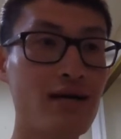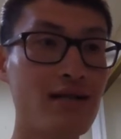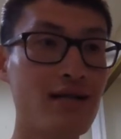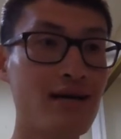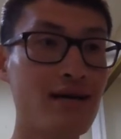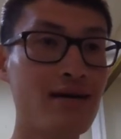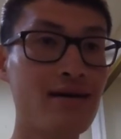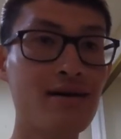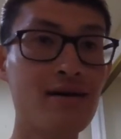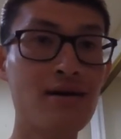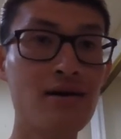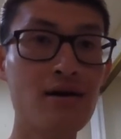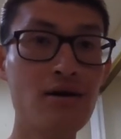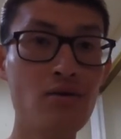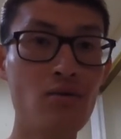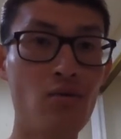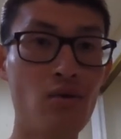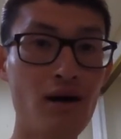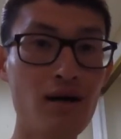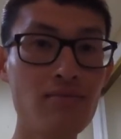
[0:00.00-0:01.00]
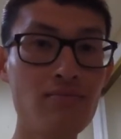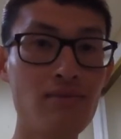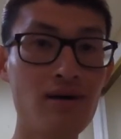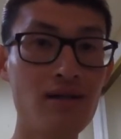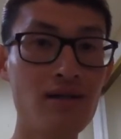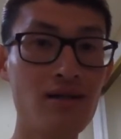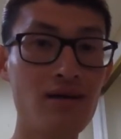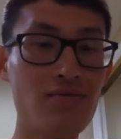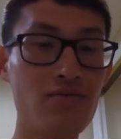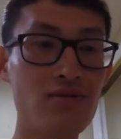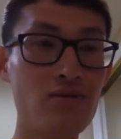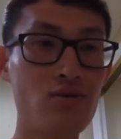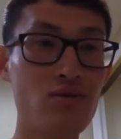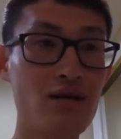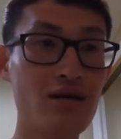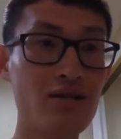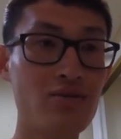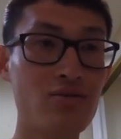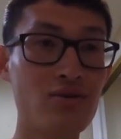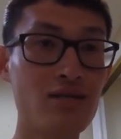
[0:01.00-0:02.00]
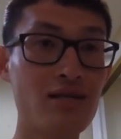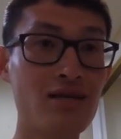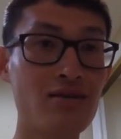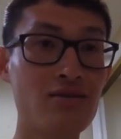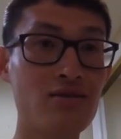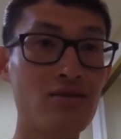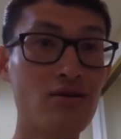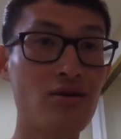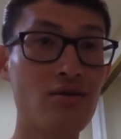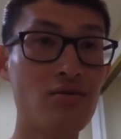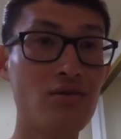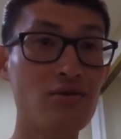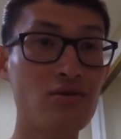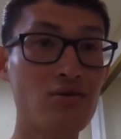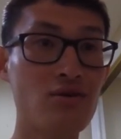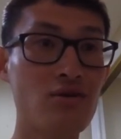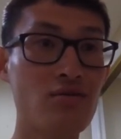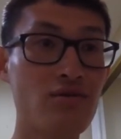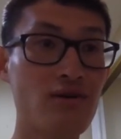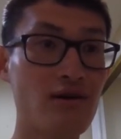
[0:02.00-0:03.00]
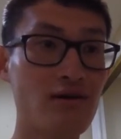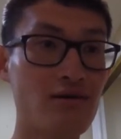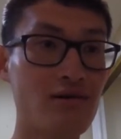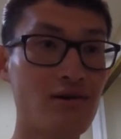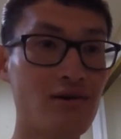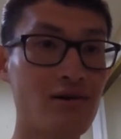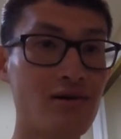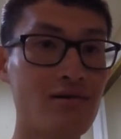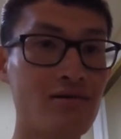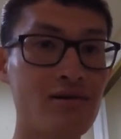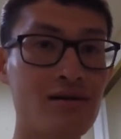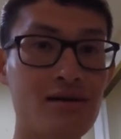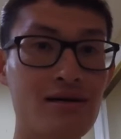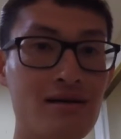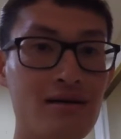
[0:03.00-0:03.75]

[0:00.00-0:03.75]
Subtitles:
Like 1 month of 2020 is almost over. So,